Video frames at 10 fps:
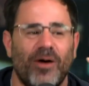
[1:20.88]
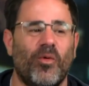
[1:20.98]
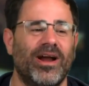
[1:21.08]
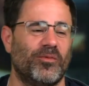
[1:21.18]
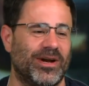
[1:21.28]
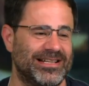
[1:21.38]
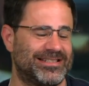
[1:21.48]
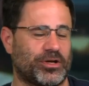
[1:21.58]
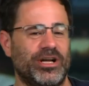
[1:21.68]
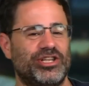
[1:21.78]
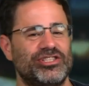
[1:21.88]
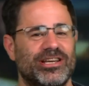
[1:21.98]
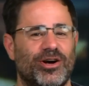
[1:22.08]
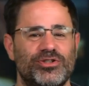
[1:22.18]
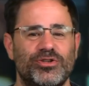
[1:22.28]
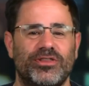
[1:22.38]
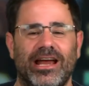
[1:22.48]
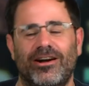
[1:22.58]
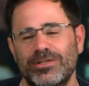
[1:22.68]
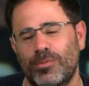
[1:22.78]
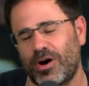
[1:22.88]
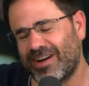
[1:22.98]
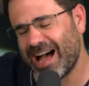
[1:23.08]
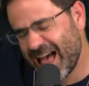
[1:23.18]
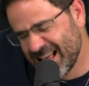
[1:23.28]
I want it when it screeches and goes through the air. It's more of a